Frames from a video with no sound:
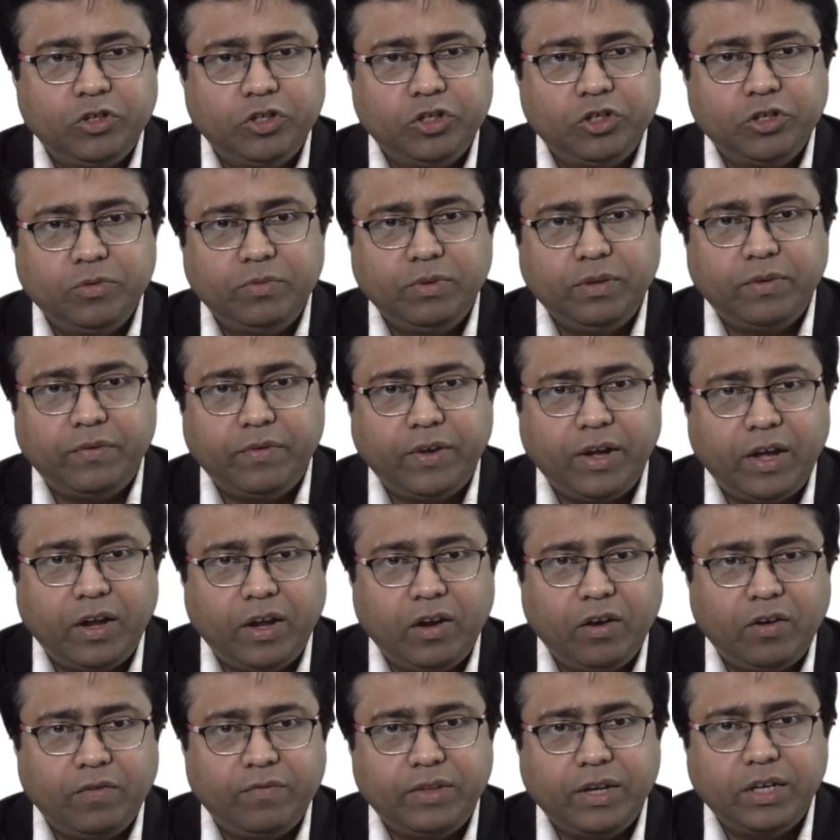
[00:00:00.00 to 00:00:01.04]
you should be aware
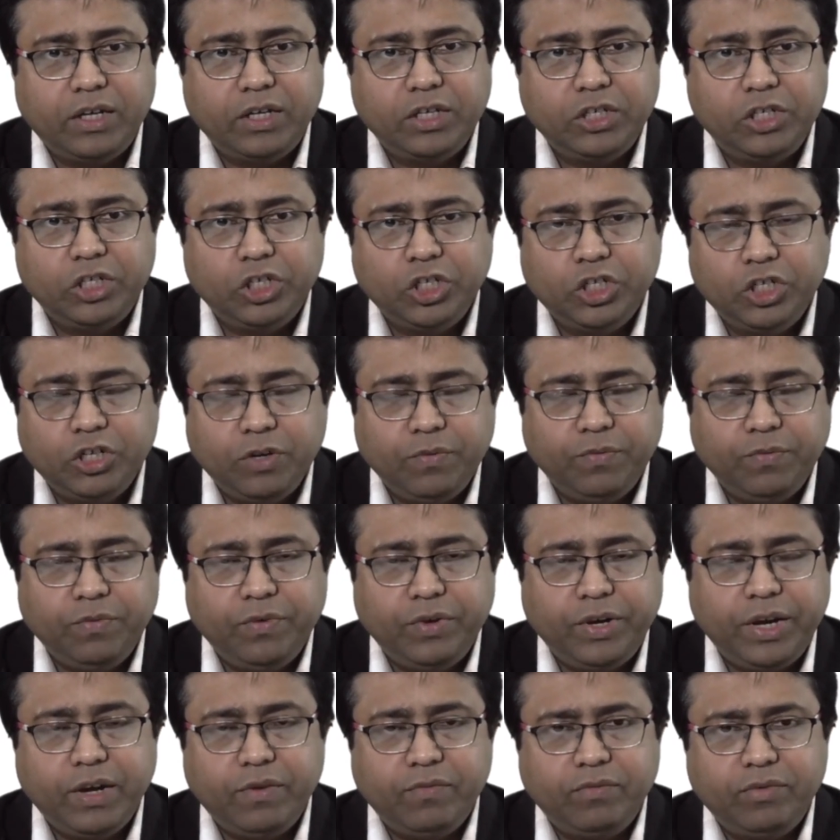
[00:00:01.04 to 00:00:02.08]
of that just if you
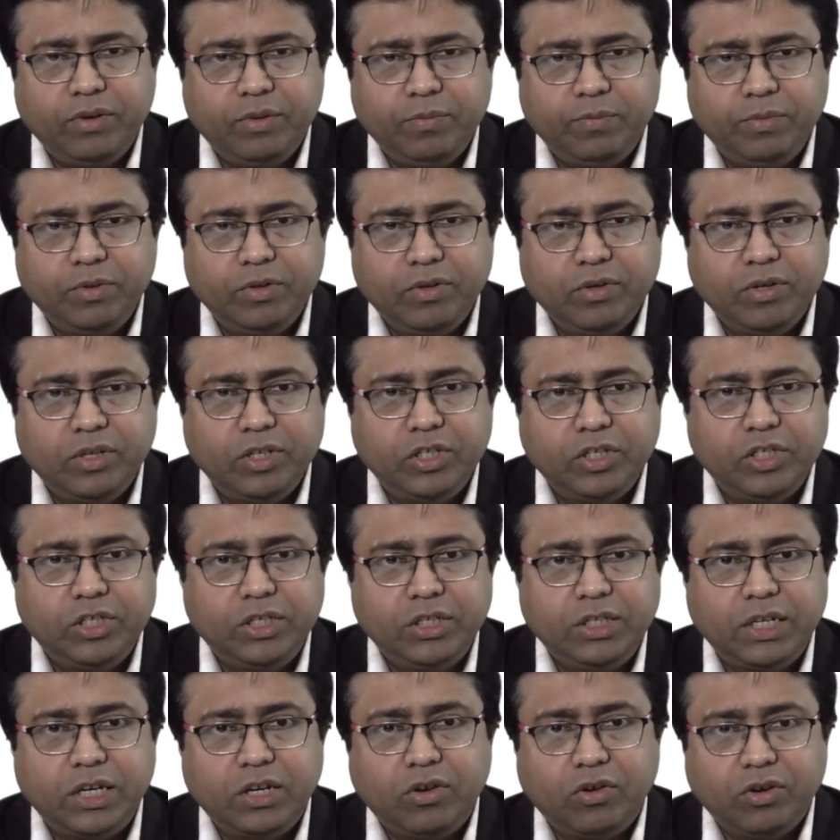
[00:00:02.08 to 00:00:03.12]
take one particular
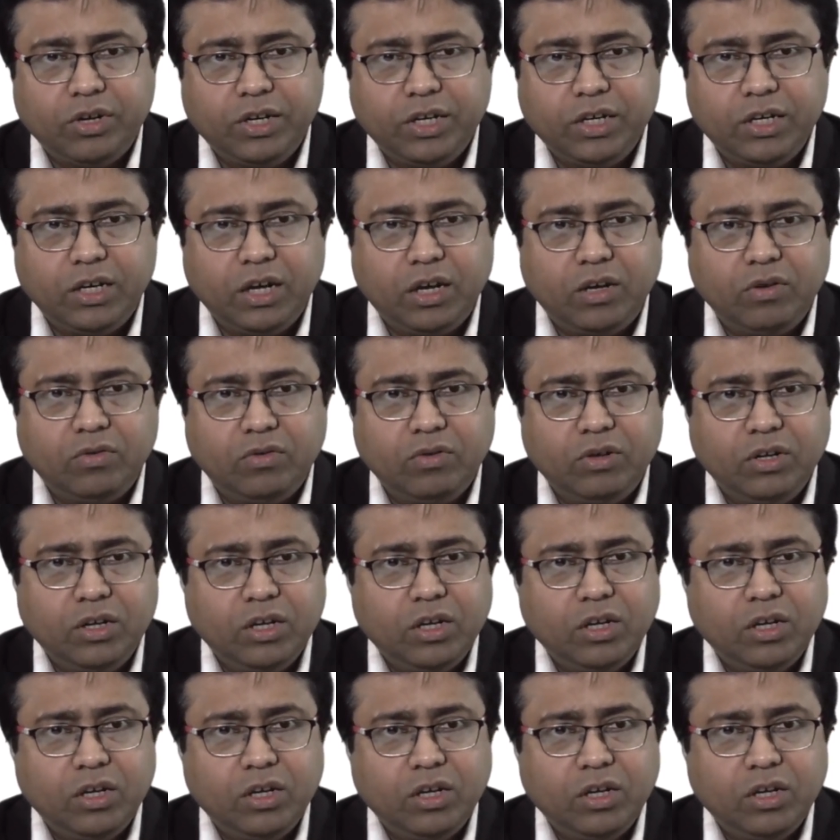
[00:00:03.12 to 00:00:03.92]
gene and knock it down